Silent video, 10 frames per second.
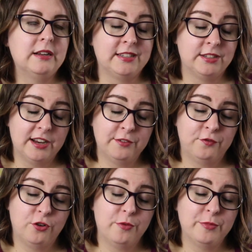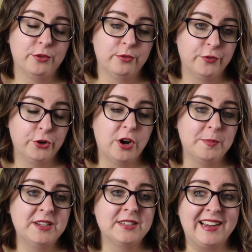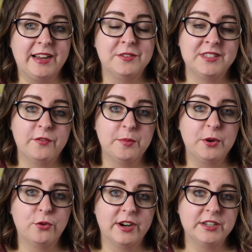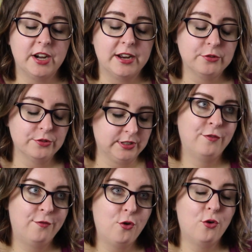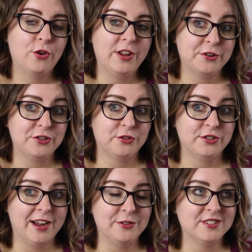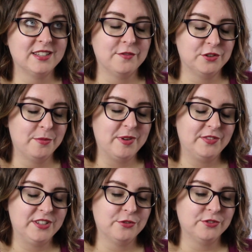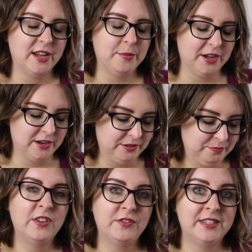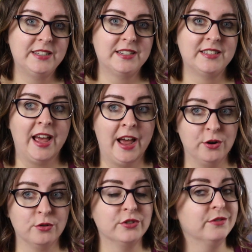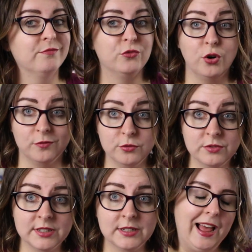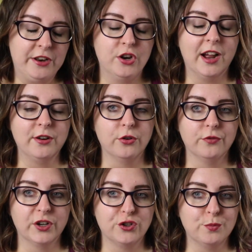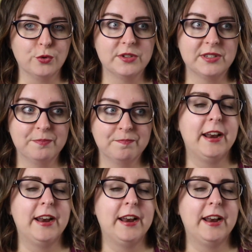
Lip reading: Aside from the review copies, I have 7 middle grade titles, 4 young adult titles left on my physical TBR, 56 adult novels and 9 non-fiction books.